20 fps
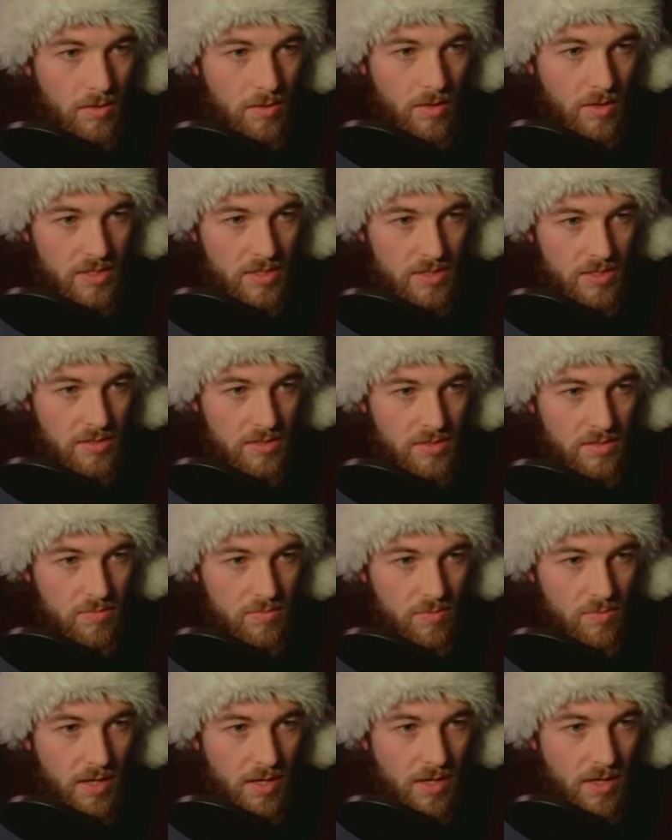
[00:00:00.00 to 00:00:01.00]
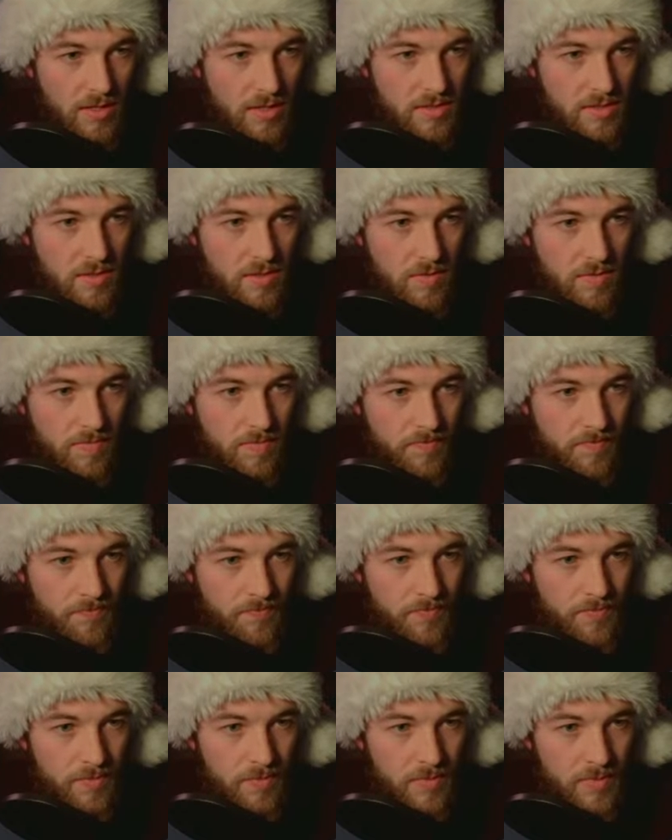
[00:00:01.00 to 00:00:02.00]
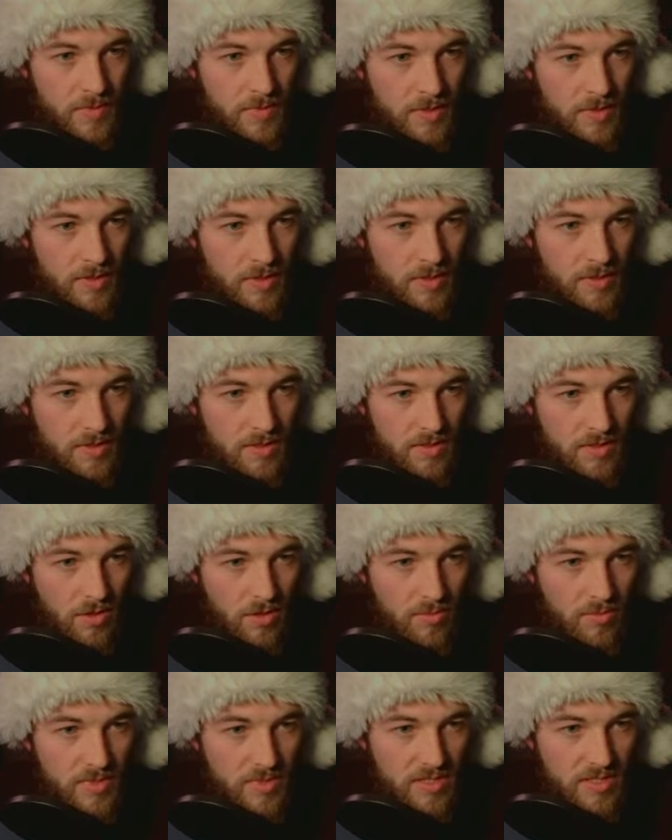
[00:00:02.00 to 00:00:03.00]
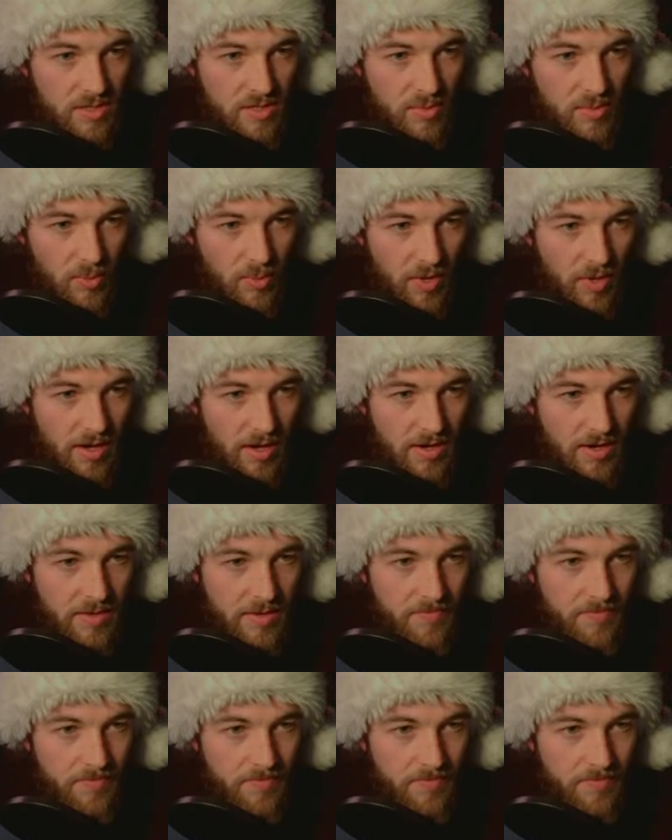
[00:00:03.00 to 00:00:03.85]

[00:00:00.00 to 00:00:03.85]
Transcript: actually it's yi still. It's always going to be yi.